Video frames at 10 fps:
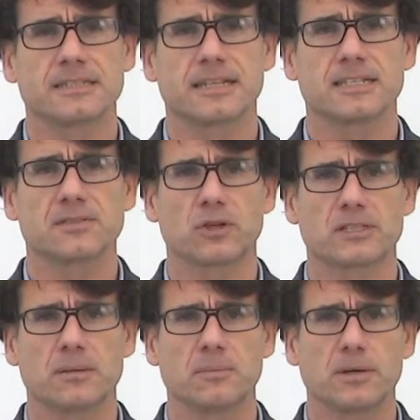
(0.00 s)
case, for
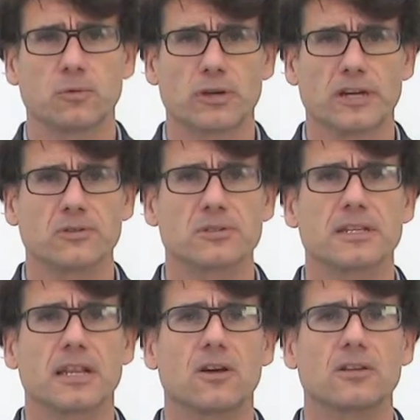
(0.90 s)
example, we are using
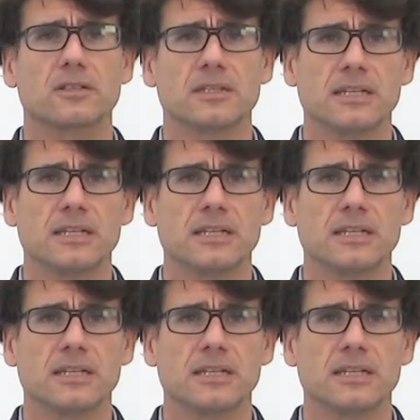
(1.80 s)
a lot